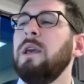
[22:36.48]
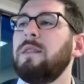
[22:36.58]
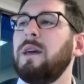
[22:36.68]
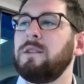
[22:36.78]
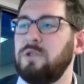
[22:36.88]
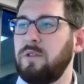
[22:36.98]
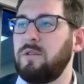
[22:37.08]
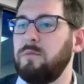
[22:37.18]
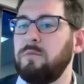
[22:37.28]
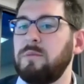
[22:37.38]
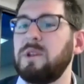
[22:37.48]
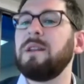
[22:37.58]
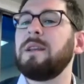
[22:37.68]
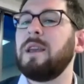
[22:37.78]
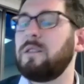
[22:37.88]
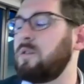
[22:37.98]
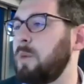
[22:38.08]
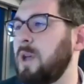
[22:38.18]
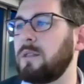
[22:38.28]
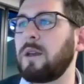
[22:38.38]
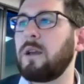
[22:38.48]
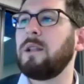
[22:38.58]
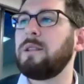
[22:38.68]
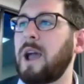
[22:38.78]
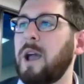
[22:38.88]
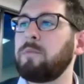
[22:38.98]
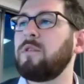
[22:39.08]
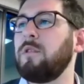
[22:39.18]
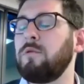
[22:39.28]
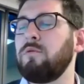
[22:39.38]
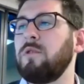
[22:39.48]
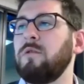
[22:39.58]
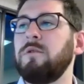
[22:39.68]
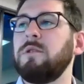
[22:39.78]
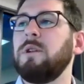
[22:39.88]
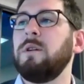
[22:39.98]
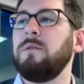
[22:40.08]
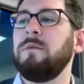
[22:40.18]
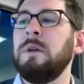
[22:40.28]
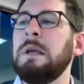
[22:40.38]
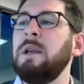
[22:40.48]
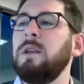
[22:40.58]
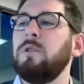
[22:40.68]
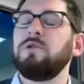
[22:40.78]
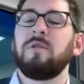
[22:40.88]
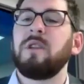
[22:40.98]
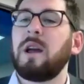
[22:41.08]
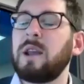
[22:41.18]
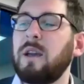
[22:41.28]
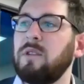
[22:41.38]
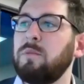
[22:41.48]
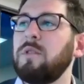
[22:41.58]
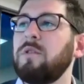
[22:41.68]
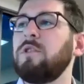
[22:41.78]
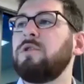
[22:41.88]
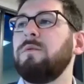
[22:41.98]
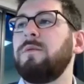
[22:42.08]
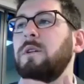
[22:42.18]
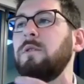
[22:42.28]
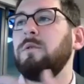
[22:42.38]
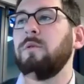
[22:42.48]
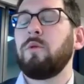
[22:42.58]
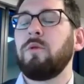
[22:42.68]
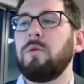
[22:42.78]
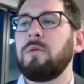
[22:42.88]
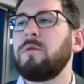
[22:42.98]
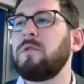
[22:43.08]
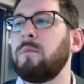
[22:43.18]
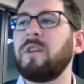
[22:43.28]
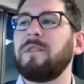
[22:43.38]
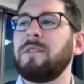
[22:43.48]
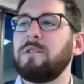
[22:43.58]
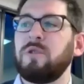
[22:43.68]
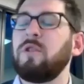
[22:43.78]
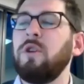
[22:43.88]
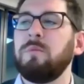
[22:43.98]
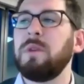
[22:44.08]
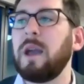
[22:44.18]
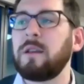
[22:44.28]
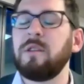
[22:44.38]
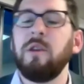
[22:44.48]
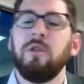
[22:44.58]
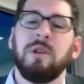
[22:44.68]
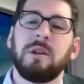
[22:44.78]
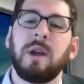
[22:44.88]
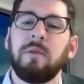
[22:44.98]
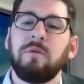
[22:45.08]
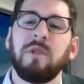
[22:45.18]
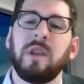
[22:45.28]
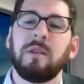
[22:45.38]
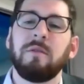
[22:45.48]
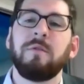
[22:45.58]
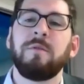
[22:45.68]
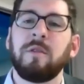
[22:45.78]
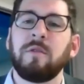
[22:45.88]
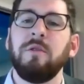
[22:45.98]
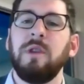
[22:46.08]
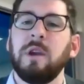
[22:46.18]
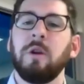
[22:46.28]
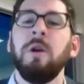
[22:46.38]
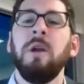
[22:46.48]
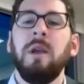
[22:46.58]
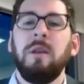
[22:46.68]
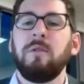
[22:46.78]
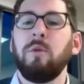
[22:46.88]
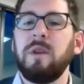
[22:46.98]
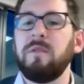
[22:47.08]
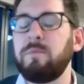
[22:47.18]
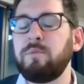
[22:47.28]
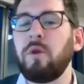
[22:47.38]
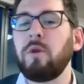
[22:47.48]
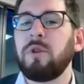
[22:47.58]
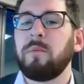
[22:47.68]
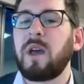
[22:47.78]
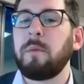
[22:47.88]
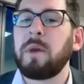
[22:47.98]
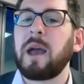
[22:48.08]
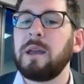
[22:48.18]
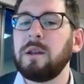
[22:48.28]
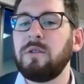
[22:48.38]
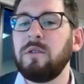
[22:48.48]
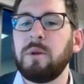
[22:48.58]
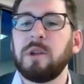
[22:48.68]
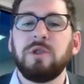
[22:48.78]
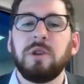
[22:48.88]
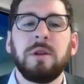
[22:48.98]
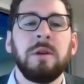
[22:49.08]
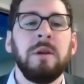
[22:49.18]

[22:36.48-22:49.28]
that just didn't get spent, that got lapsed as a result of just not having a position filled or some things that just couldn't be executed in time for the end of the fiscal year. So we've programmed that back into the budget.